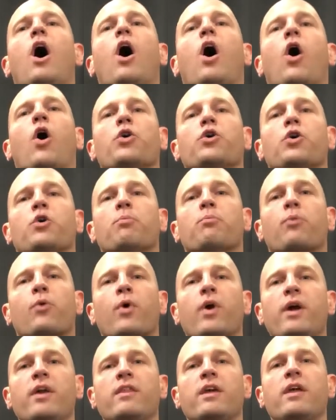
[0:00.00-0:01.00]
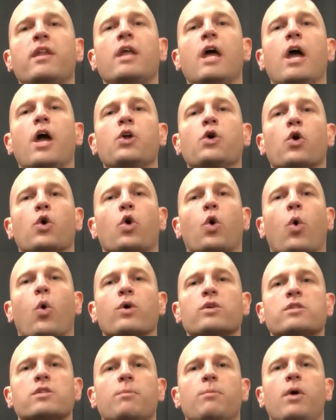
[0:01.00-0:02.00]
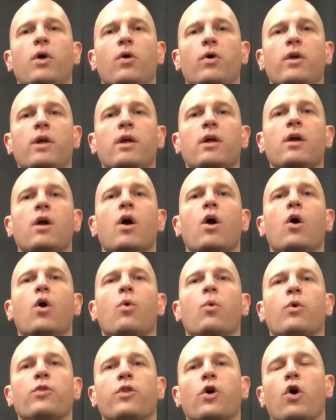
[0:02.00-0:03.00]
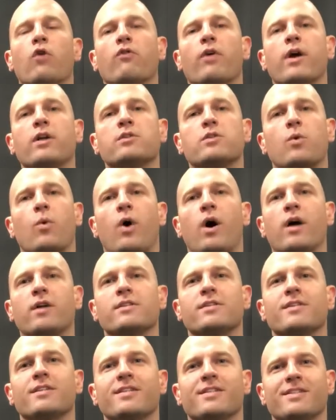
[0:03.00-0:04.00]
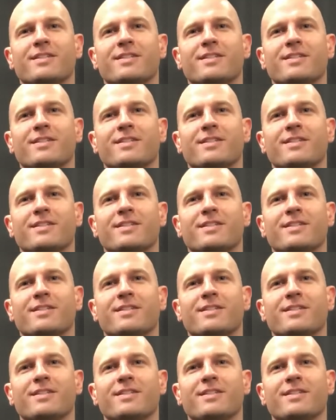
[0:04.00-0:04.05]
on your breathing and your core stability with the overhead squats.